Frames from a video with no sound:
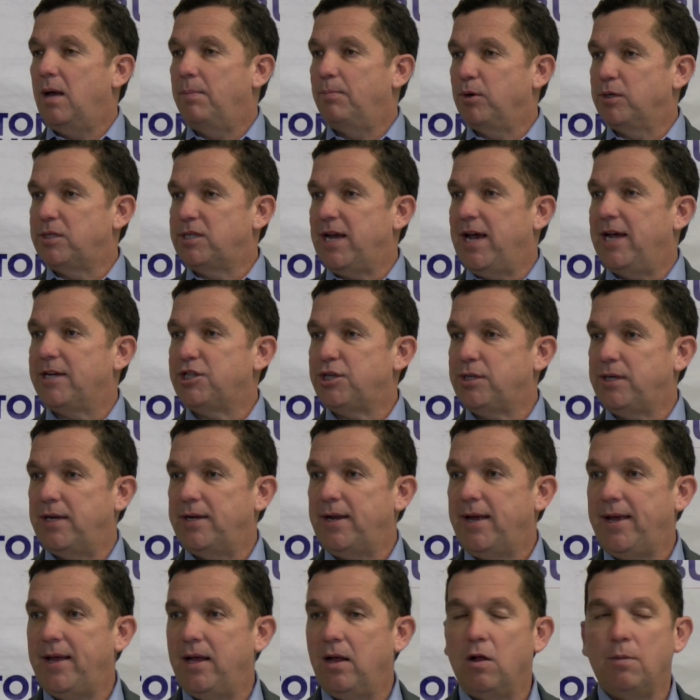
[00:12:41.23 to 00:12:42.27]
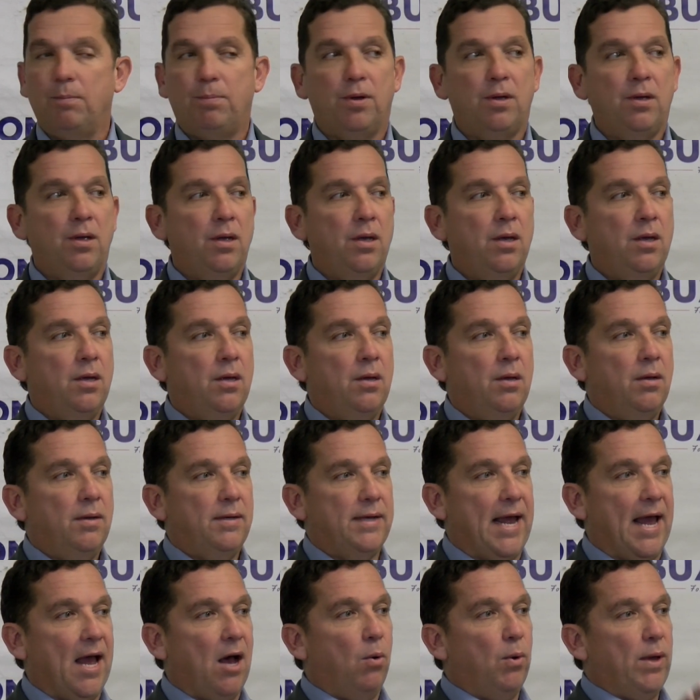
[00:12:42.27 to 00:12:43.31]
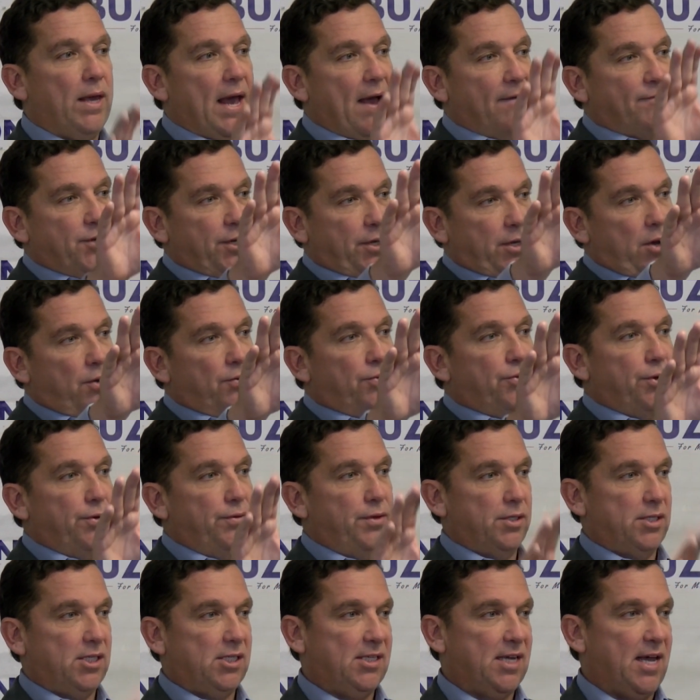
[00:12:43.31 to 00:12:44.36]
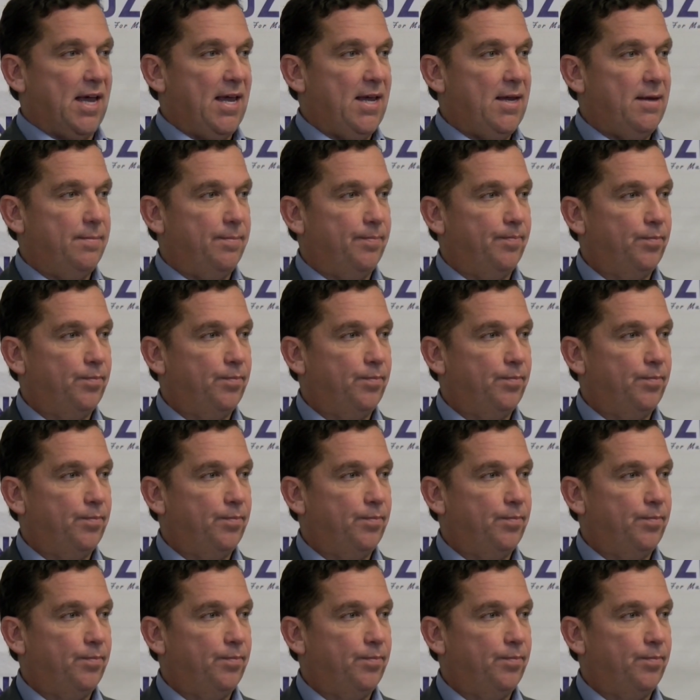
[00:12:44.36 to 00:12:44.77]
protection and help. Now we have to go through the state